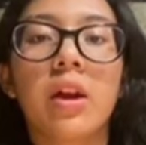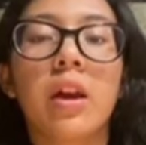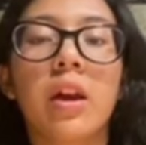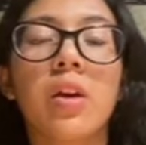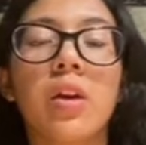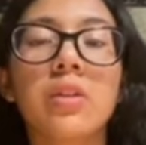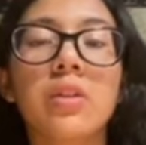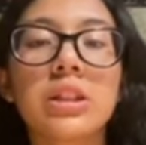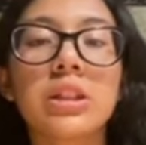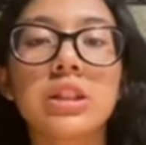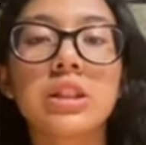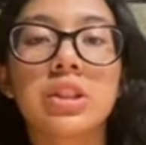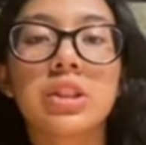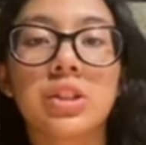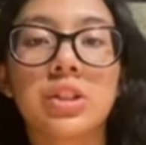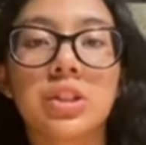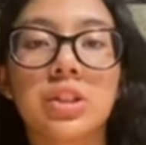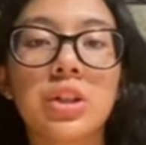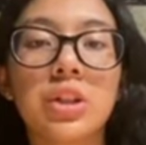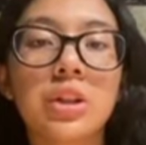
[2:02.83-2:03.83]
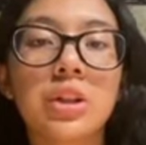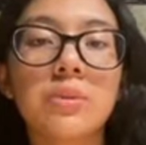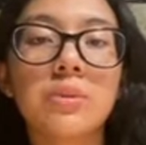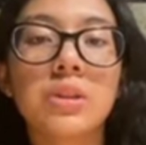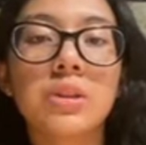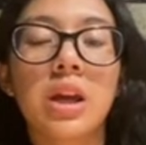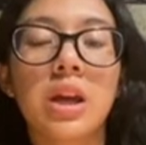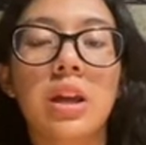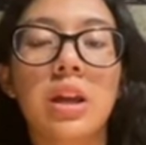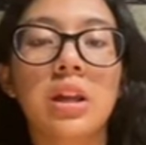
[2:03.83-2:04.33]
outlines the
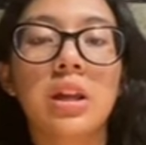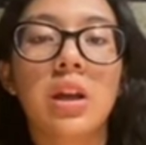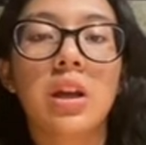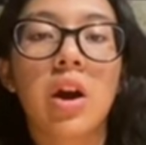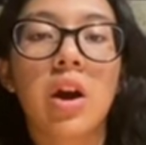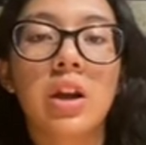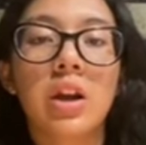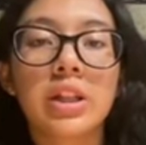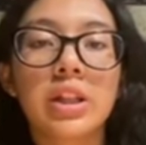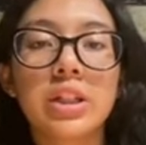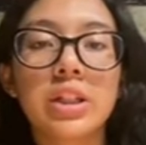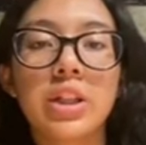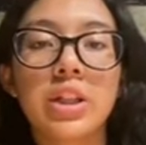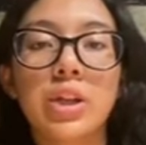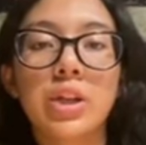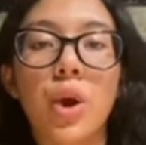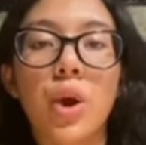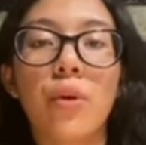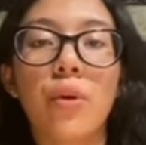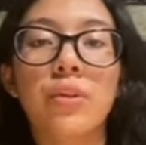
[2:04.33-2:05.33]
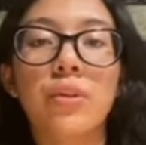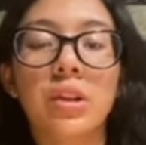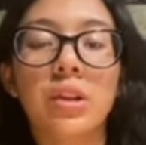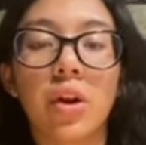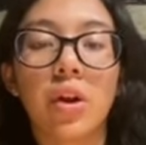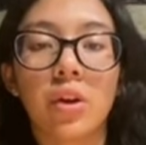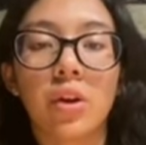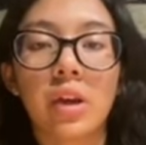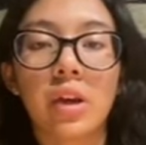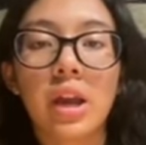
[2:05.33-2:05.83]
terms and the condition of a
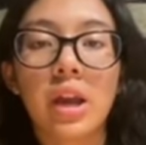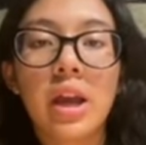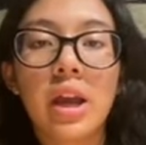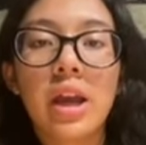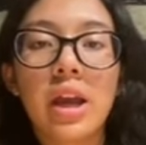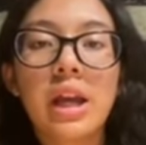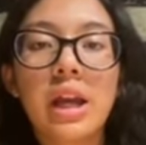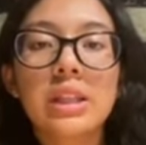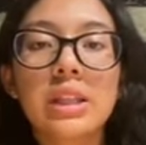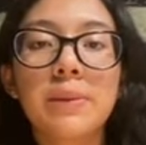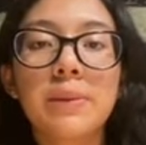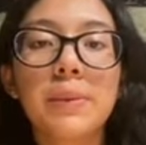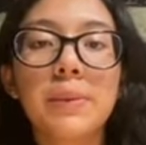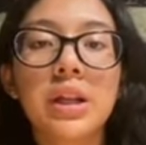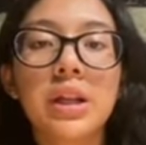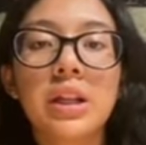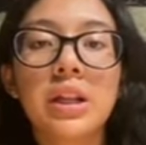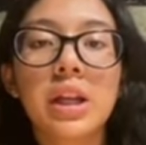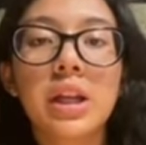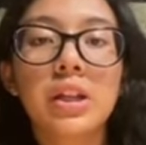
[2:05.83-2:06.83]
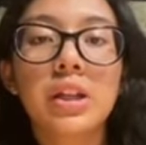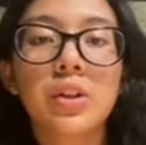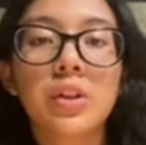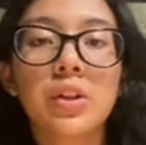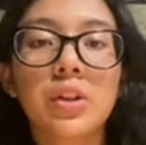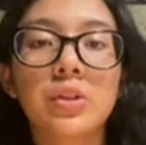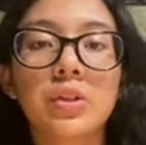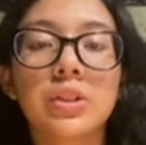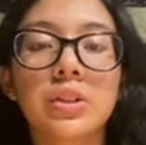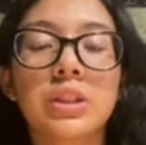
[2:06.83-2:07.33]
loan. It typically
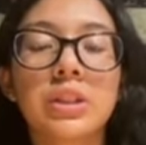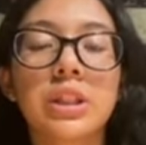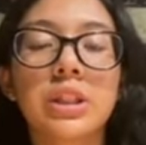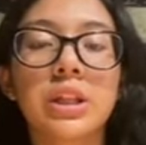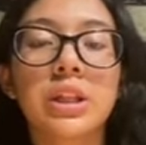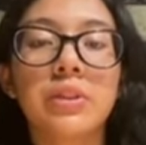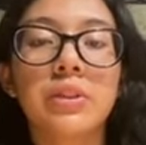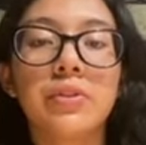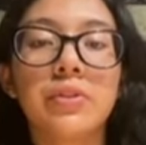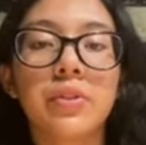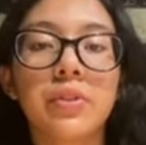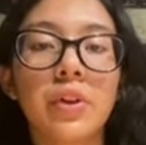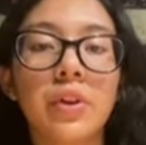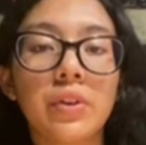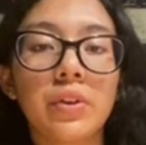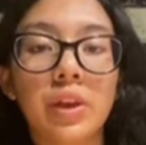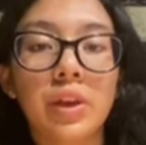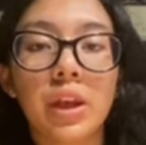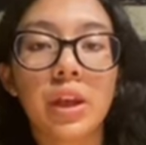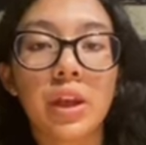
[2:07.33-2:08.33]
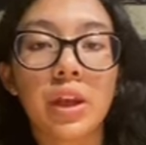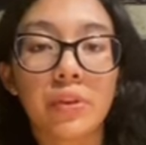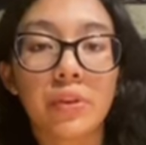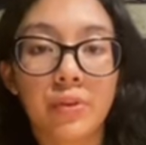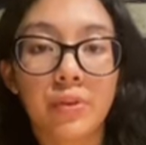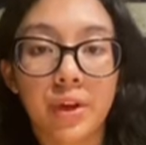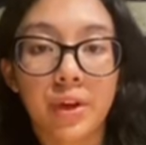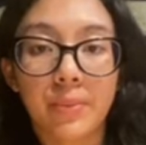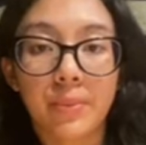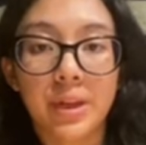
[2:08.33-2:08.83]
includes the following
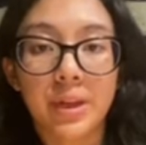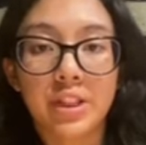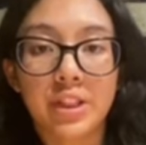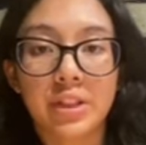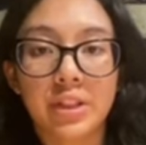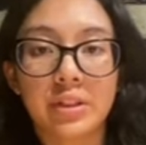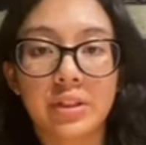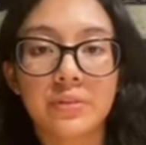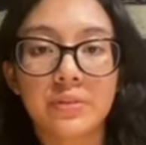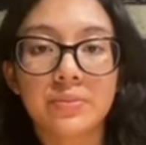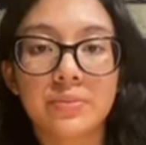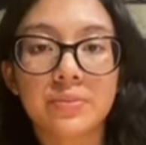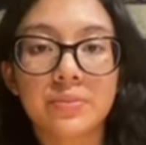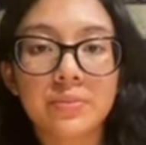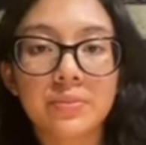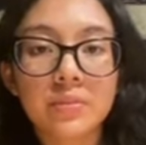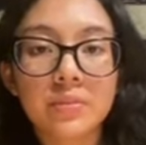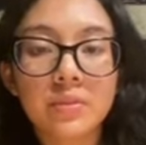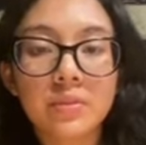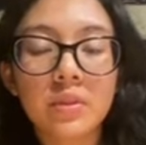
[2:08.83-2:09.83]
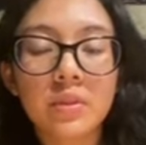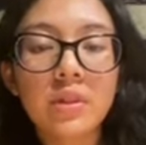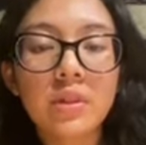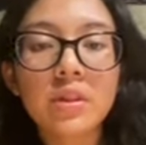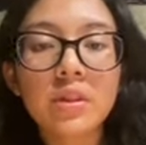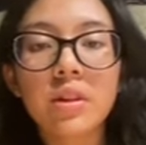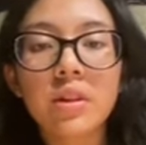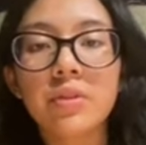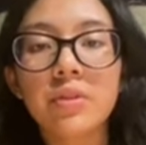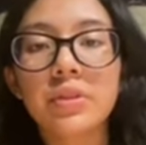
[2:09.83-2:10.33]
information.
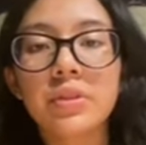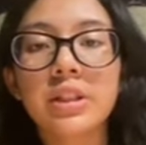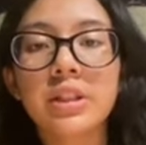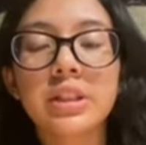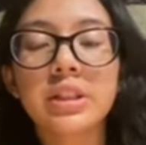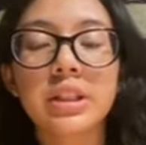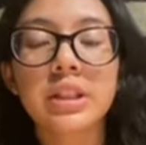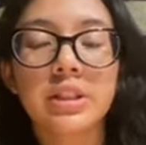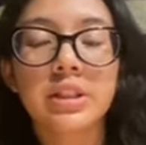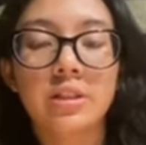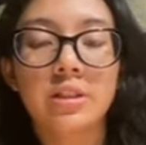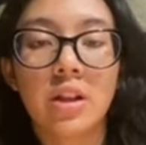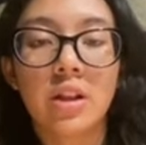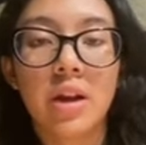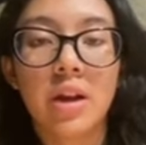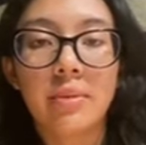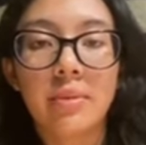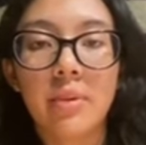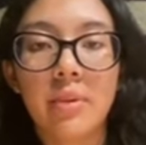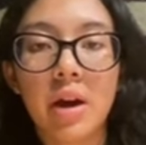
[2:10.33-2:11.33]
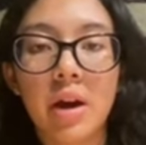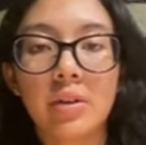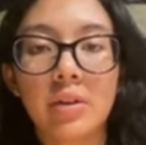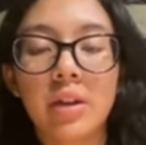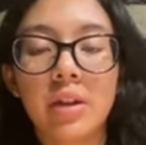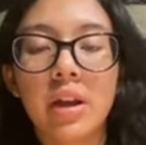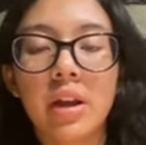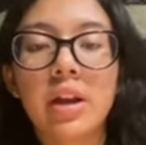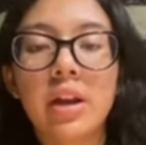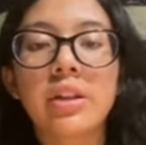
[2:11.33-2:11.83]
First is loan
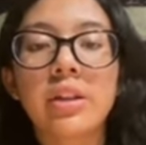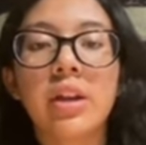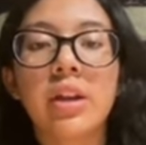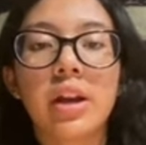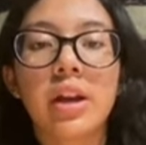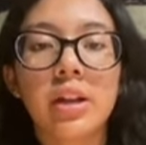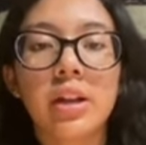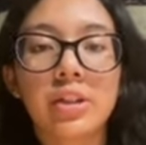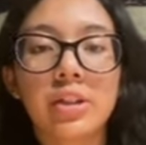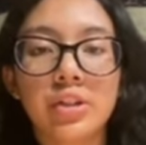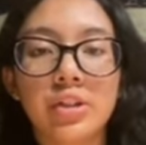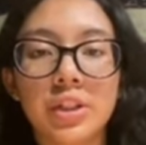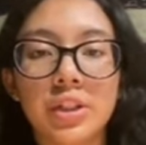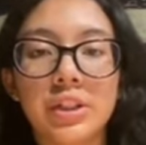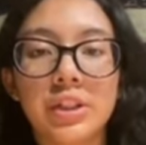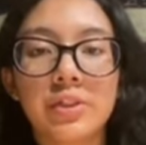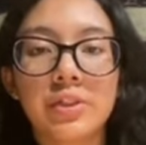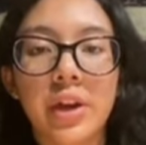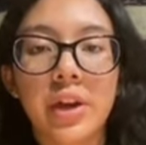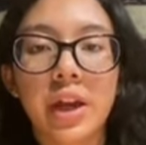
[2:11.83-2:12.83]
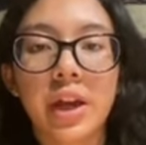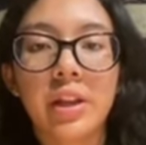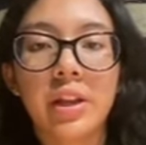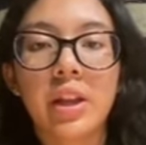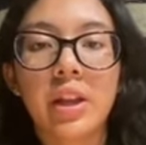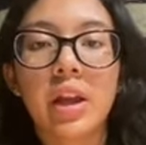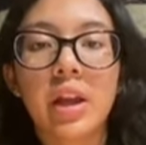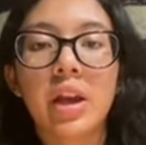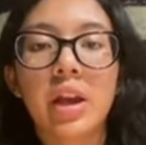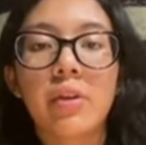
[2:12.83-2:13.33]
amount, then interest rate,
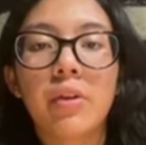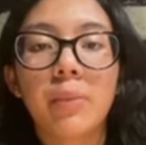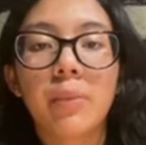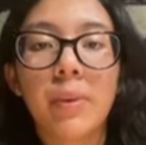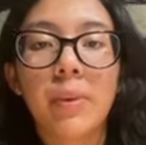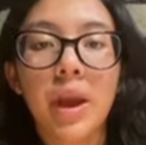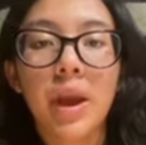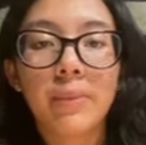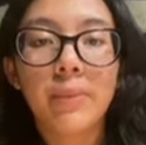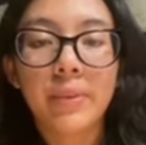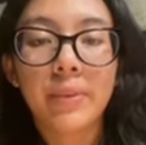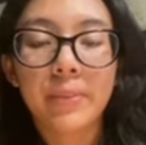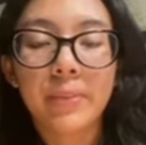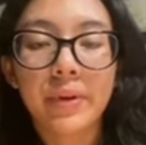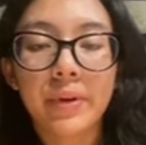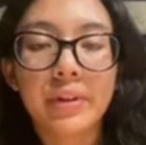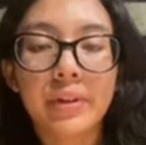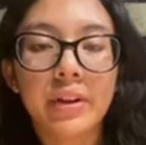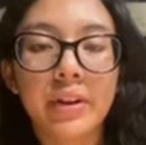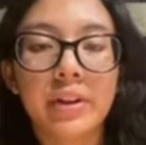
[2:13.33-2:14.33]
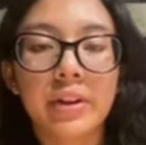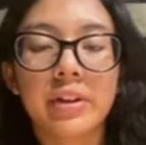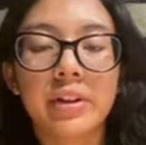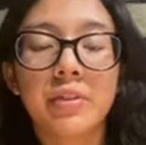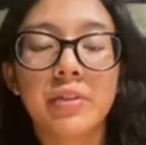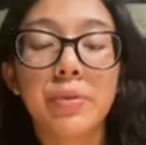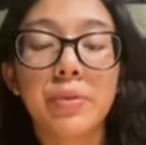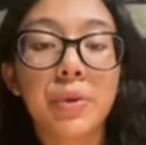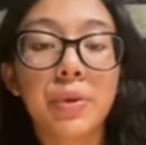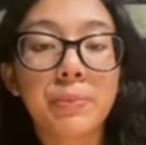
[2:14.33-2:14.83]
repayment period,
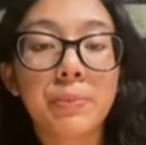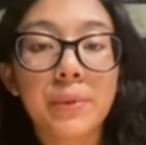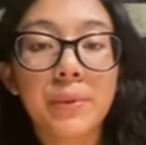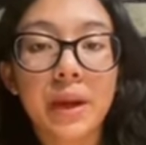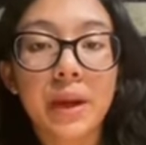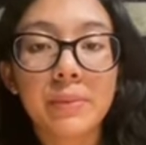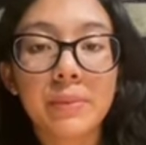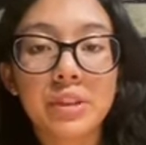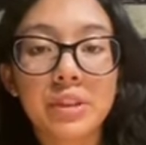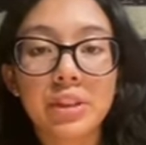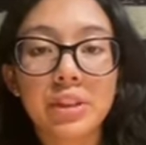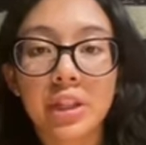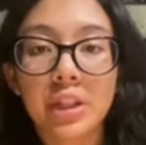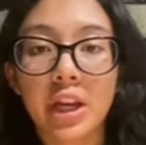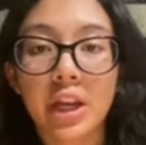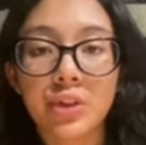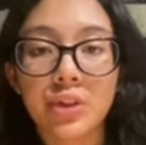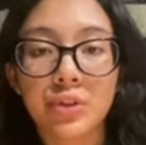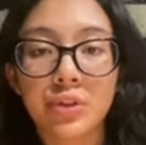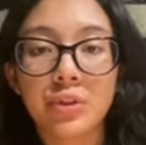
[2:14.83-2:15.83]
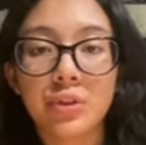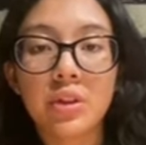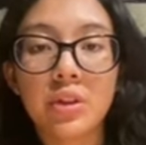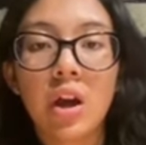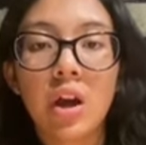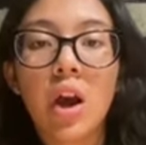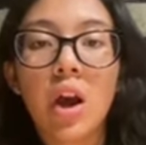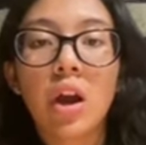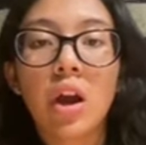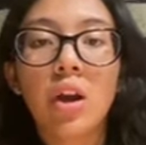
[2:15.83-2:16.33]
repayment schedule,
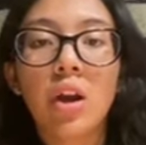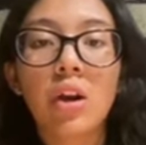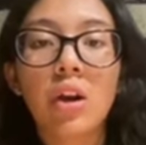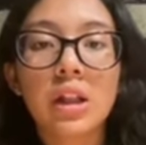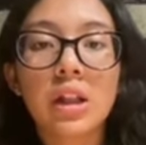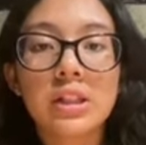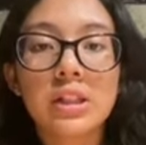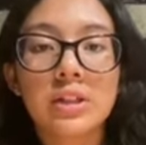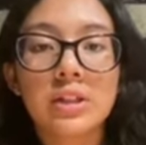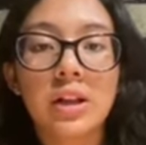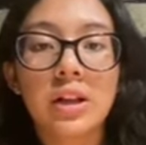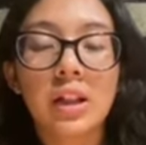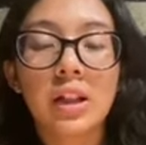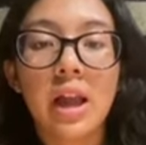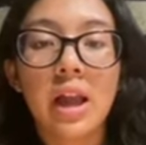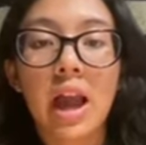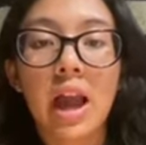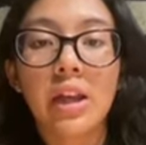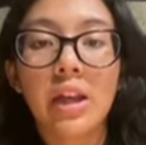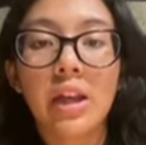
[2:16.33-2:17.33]
collateral, and